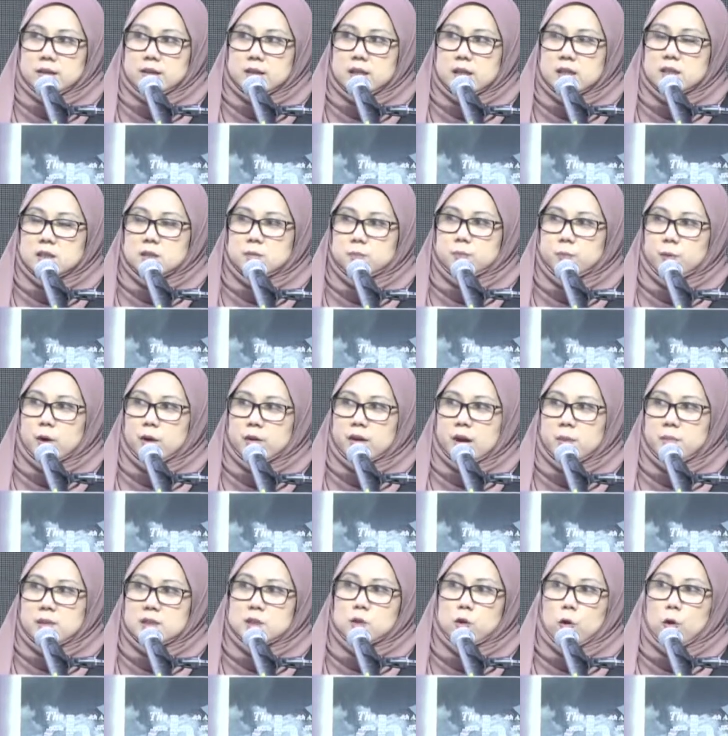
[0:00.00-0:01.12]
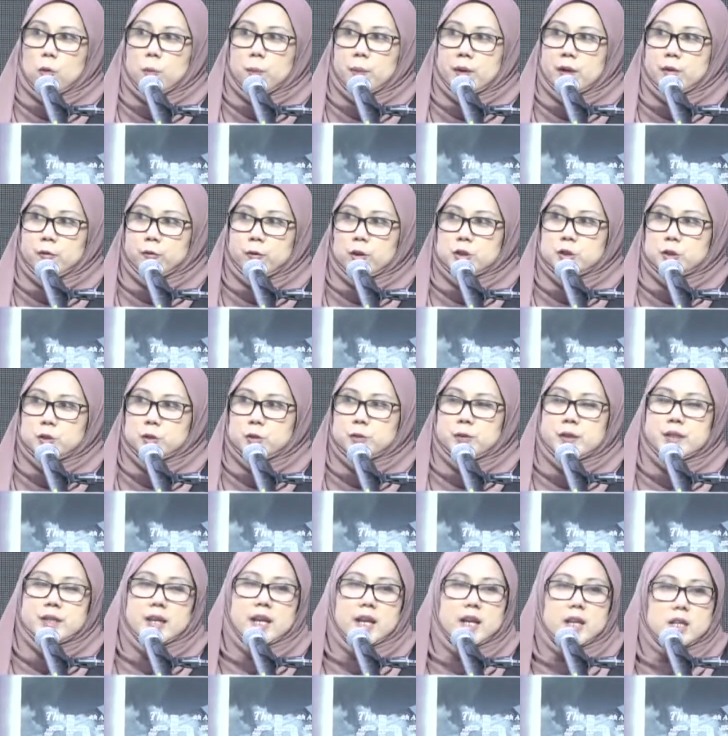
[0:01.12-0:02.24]
this program is open for
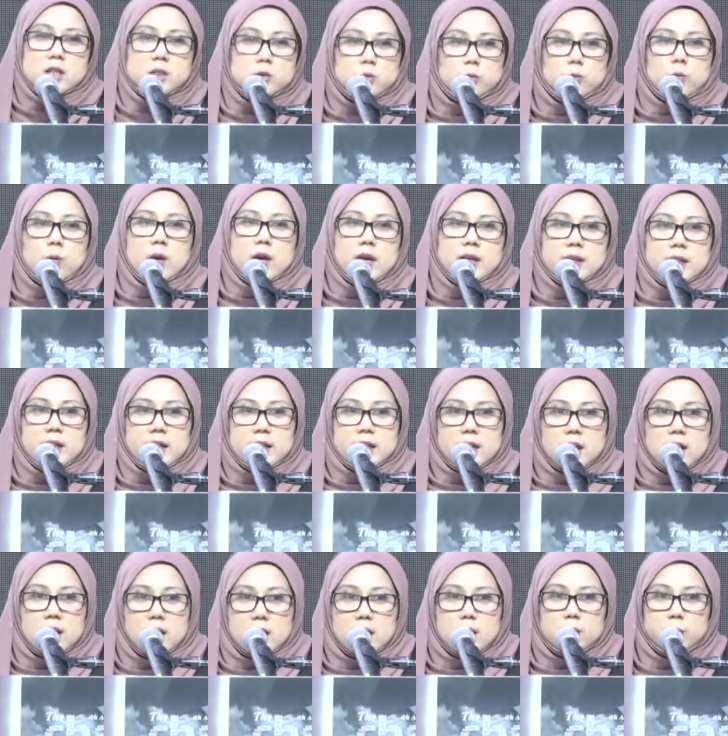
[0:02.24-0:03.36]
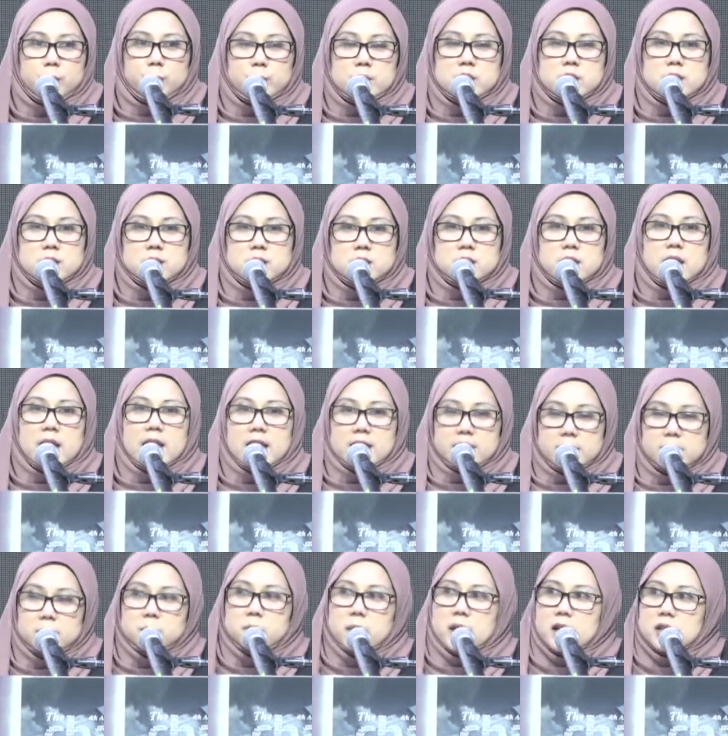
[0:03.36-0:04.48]
children aged 1.5, which is
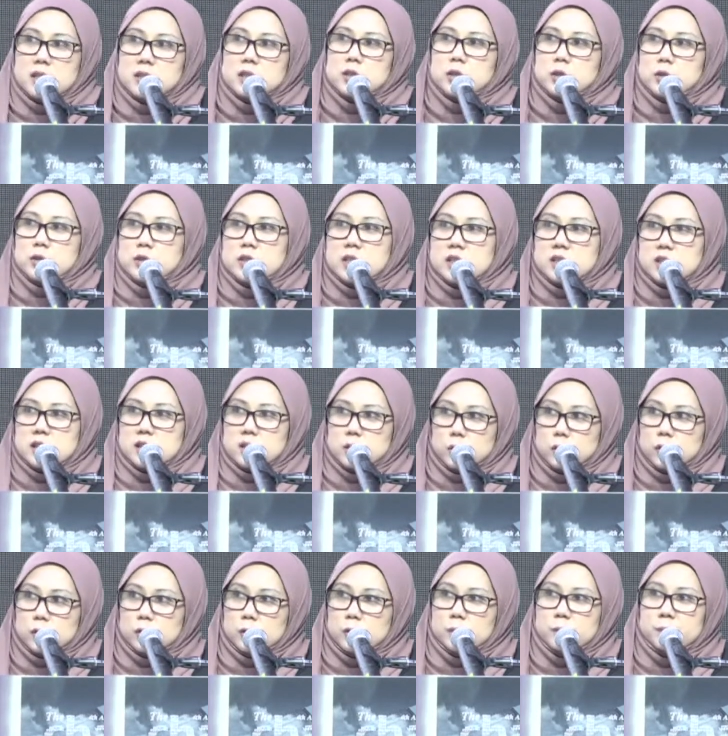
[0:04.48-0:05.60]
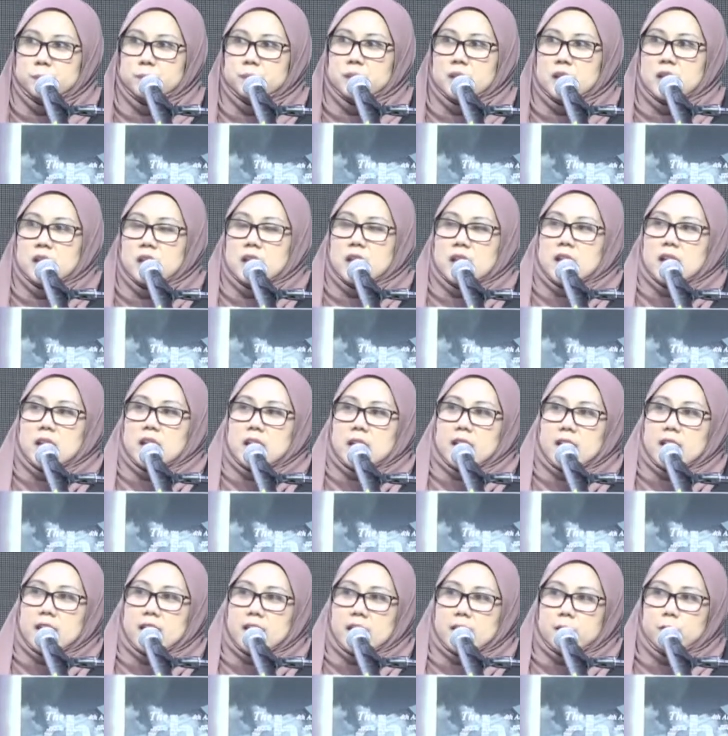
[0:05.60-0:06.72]
18 months to 6 years old.
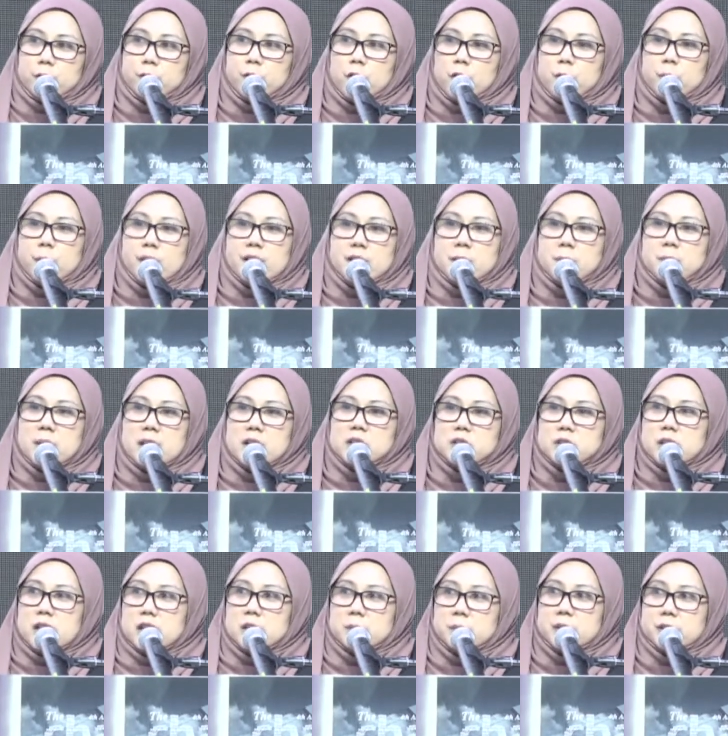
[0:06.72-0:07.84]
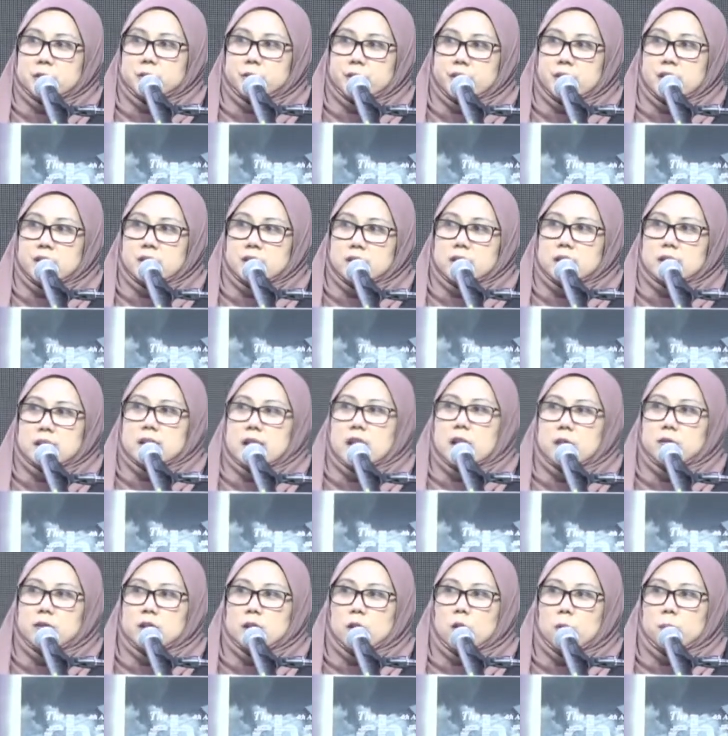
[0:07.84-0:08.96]
And for Brainy Bunch Elementary,
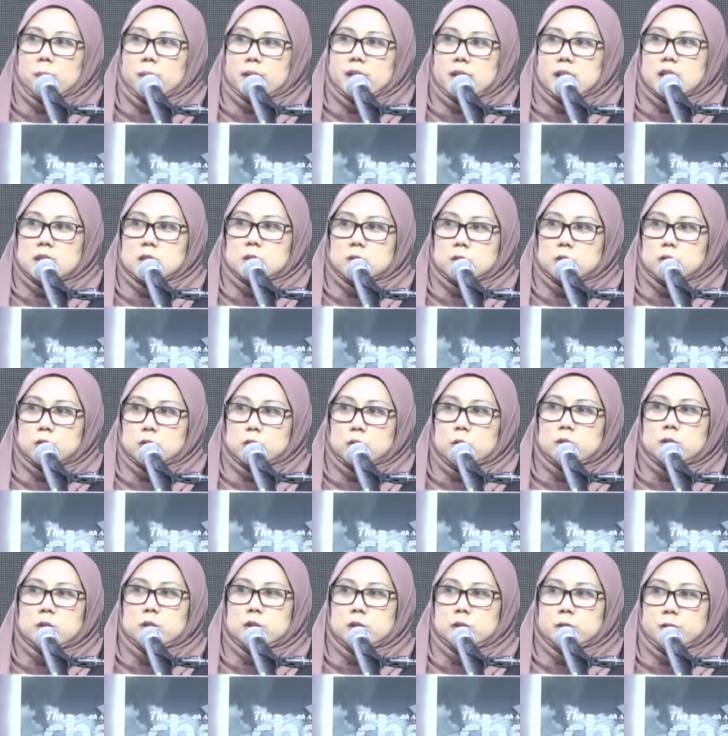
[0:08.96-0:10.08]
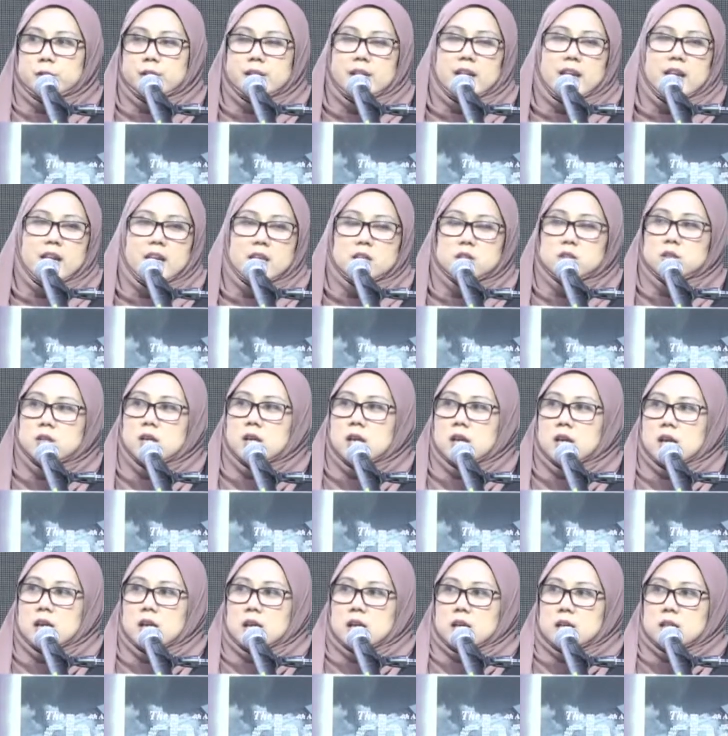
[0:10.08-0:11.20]
level open is two children aged
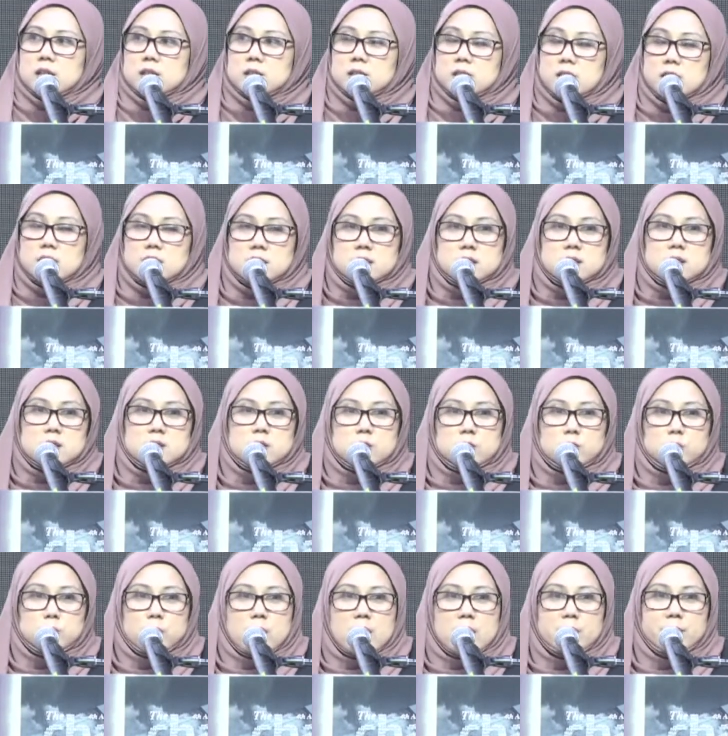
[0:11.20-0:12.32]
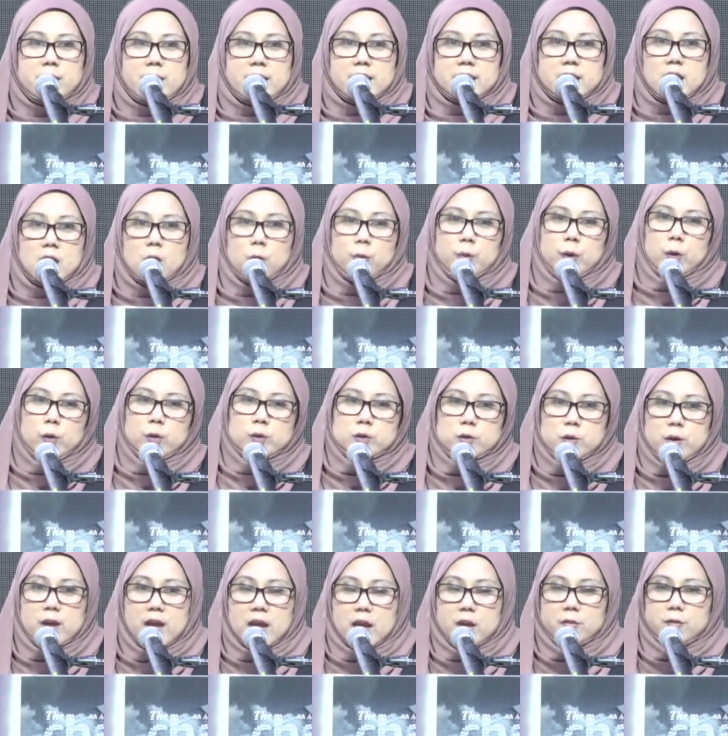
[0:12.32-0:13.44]
6 to 12, and now we
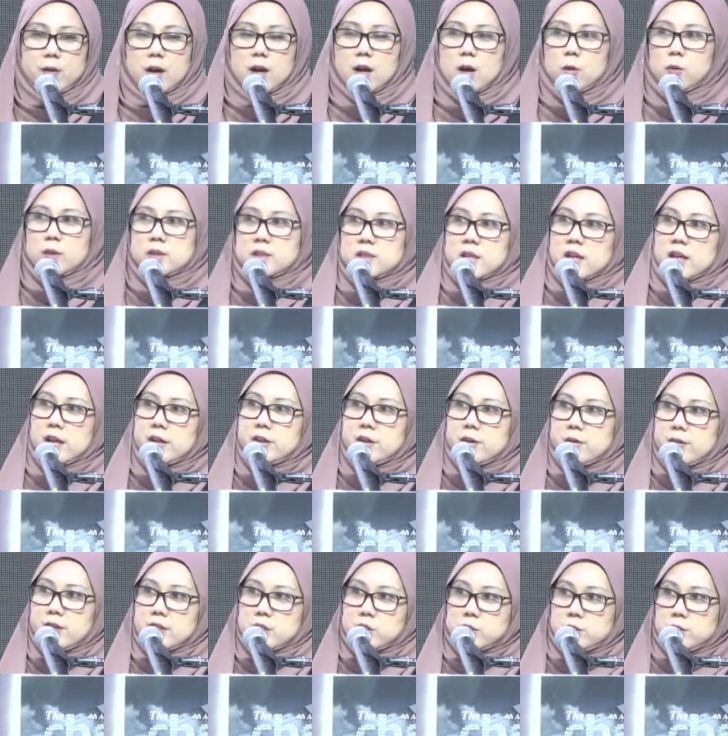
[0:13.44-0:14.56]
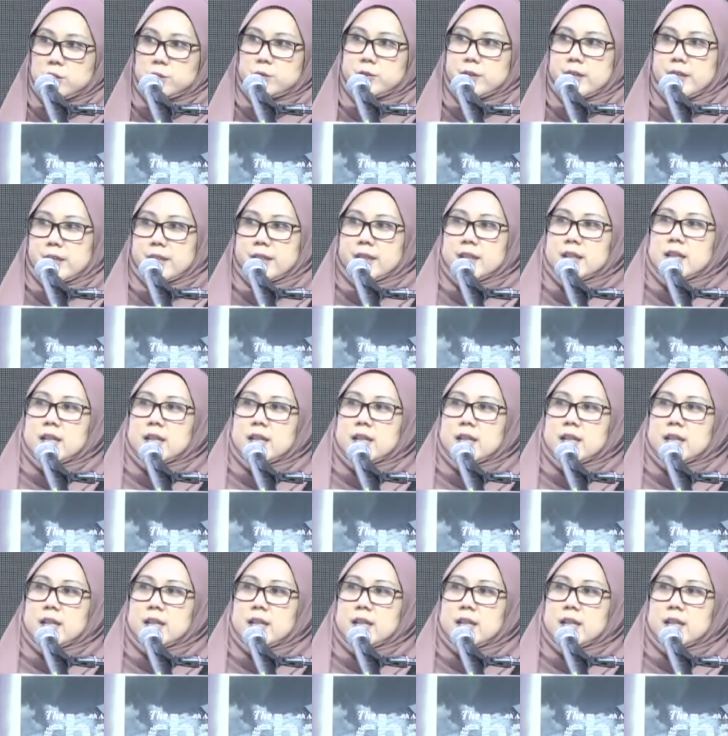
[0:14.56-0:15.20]
also have our secondary children.